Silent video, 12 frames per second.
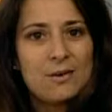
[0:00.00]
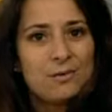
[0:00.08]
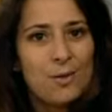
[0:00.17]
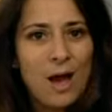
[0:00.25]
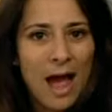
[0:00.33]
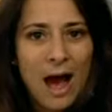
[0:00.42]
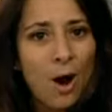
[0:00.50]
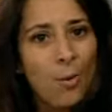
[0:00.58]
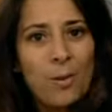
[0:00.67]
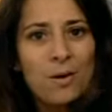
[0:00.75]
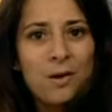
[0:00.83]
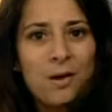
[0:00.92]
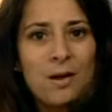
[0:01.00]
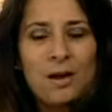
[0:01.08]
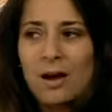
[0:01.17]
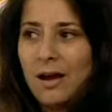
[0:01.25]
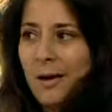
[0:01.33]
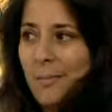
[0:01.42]
I don't know how.
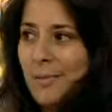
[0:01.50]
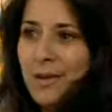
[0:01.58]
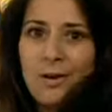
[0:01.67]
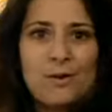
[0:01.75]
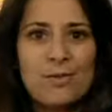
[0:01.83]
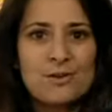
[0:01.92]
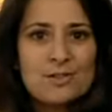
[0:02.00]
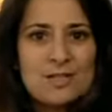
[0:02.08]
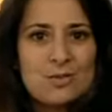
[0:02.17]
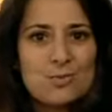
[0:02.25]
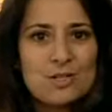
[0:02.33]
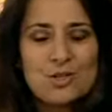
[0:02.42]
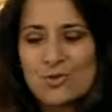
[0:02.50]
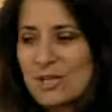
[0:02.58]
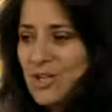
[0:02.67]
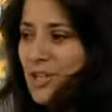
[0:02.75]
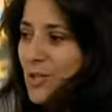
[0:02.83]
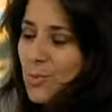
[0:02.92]
Um, you know, there's these
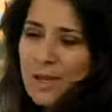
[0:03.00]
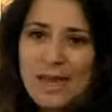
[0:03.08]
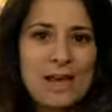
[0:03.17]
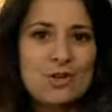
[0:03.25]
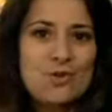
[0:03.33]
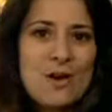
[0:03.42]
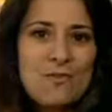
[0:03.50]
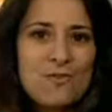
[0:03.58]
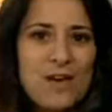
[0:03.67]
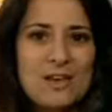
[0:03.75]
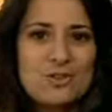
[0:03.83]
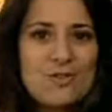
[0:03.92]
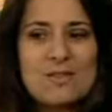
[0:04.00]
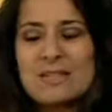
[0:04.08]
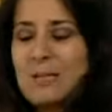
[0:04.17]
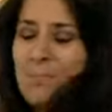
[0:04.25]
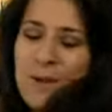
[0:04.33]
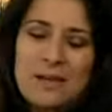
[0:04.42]
restrictions. We can't travel faster than
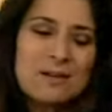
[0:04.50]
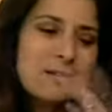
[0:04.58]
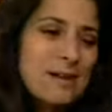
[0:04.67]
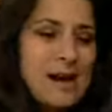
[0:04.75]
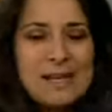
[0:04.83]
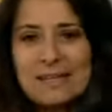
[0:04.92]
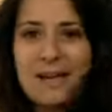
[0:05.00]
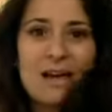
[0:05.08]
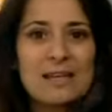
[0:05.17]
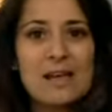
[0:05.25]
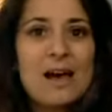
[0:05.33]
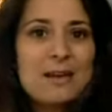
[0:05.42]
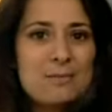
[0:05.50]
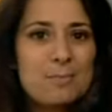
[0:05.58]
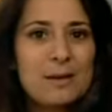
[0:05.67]
the speed of light, yada, yada.